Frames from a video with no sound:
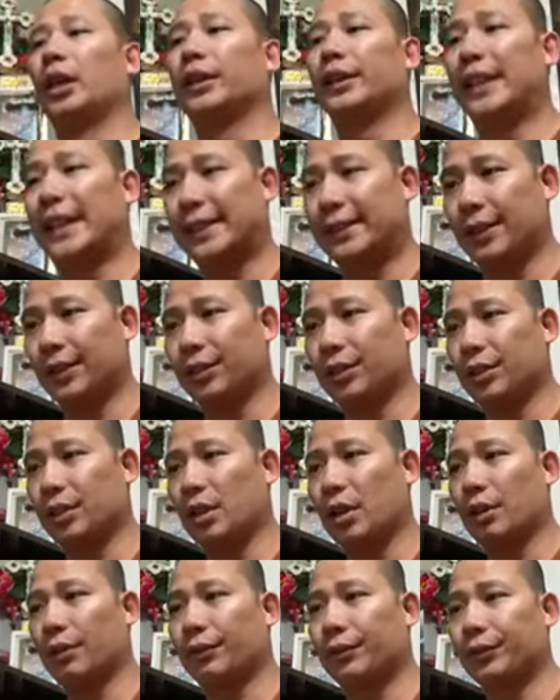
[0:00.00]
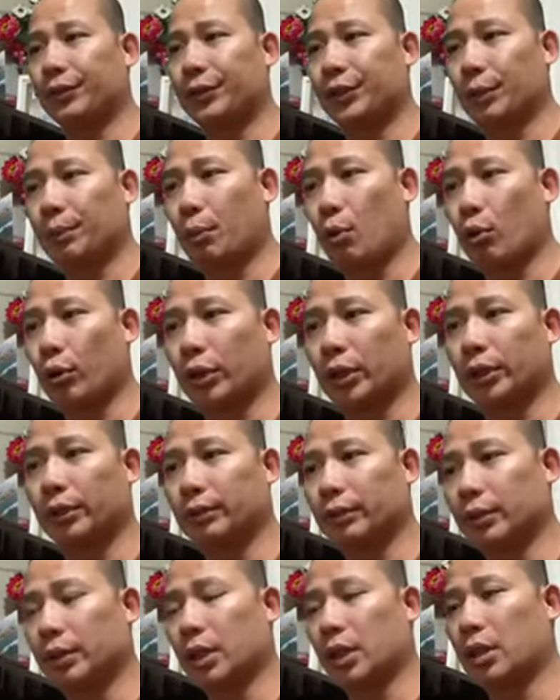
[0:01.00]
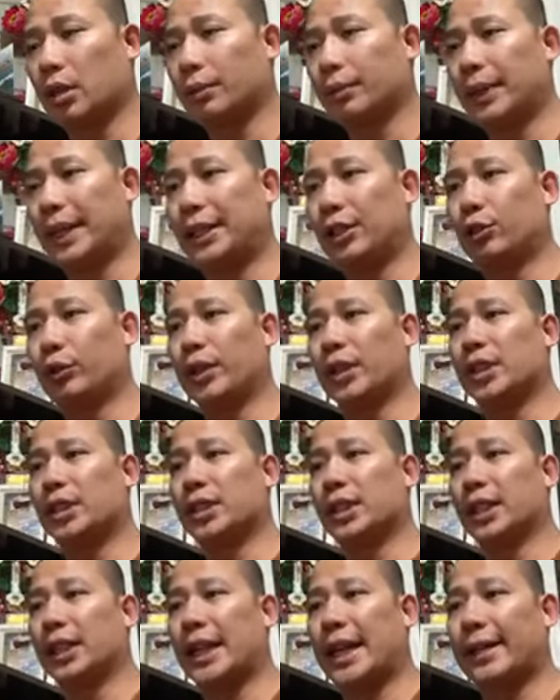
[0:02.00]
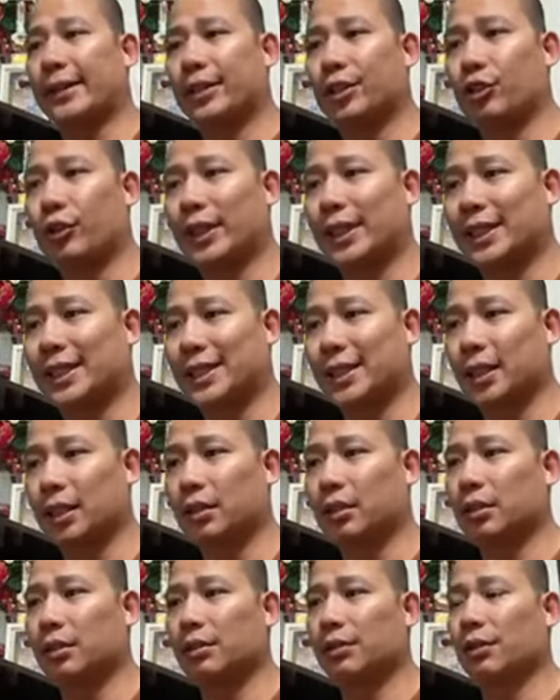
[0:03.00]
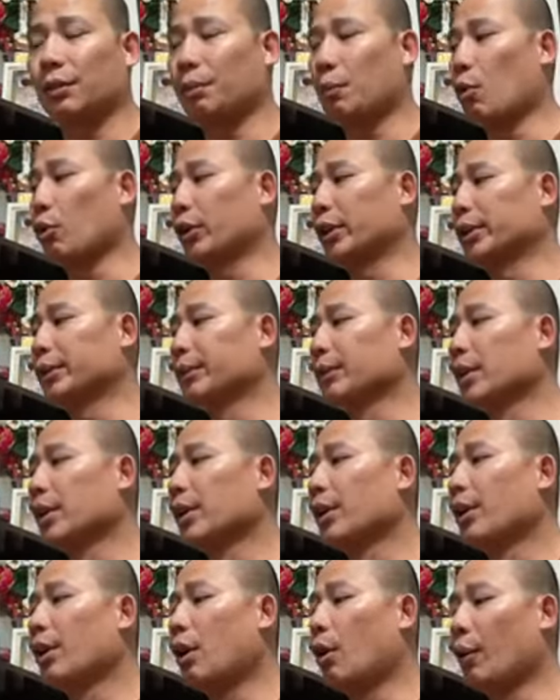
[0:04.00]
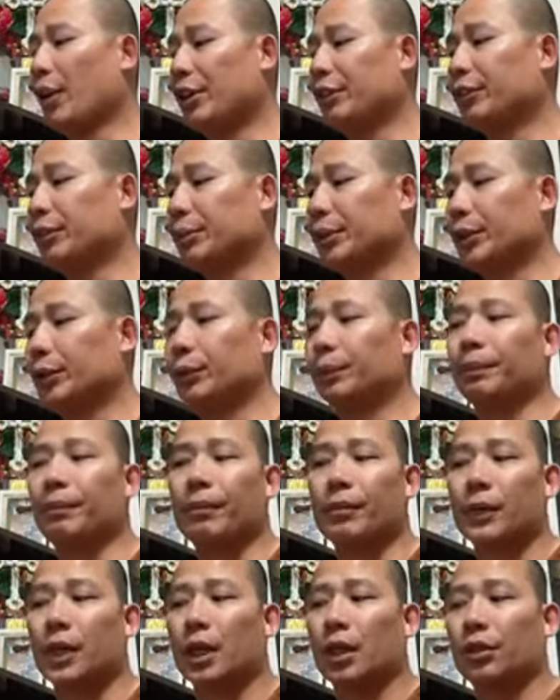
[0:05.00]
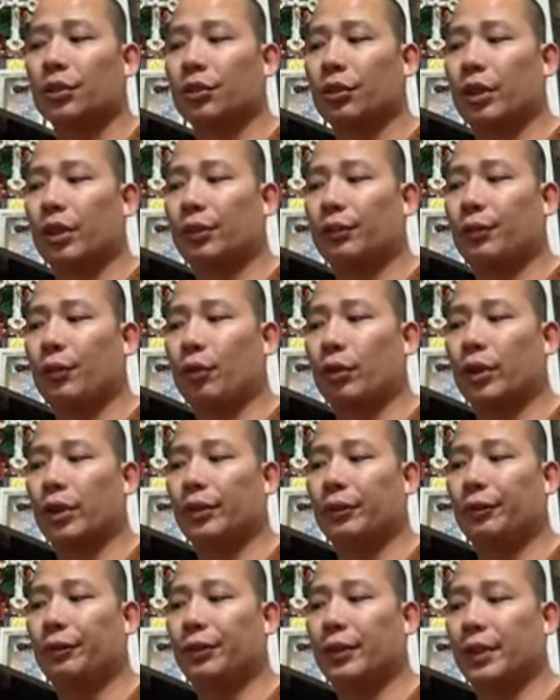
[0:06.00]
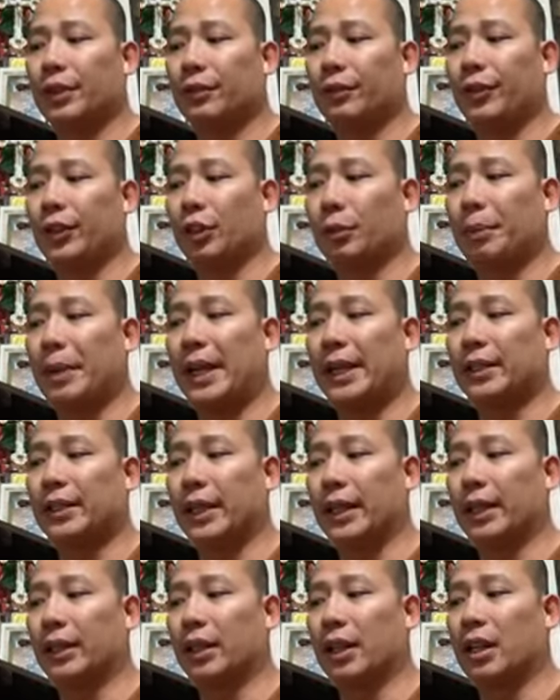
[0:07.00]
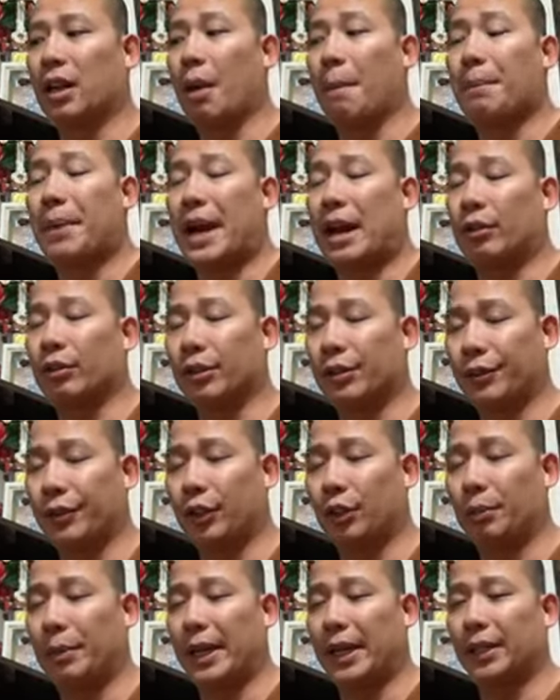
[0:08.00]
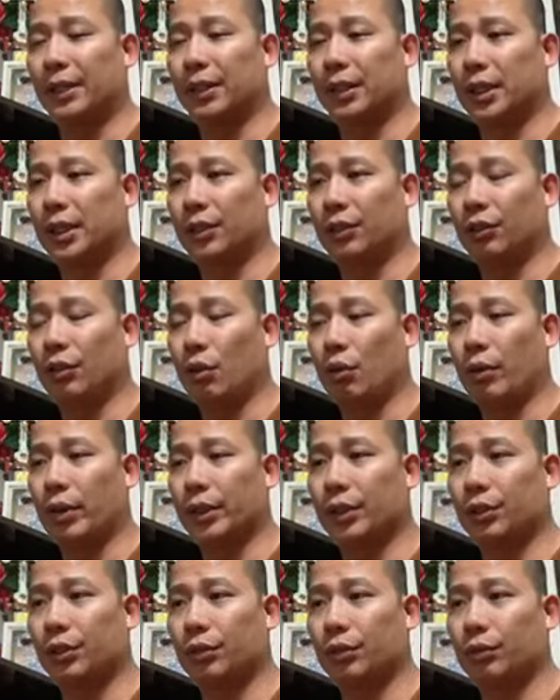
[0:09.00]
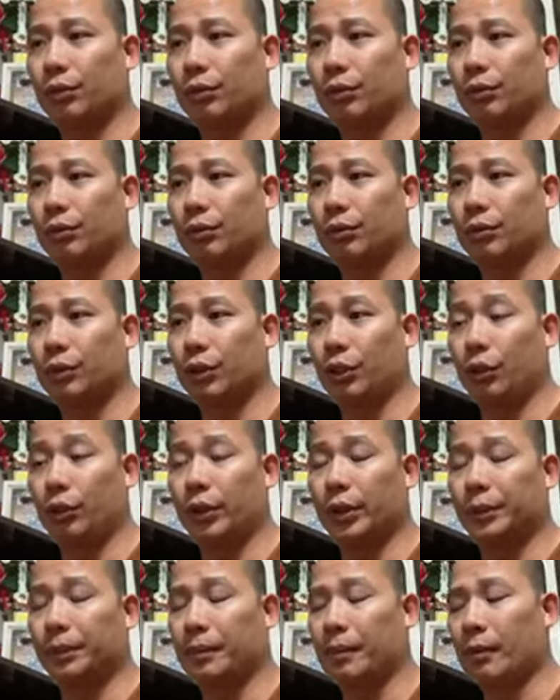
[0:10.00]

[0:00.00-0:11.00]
The existence of support, intrinsic, extrinsic support away from you. So therefore, if it's fear-based, it compounds fear-based, then you don't want to do it.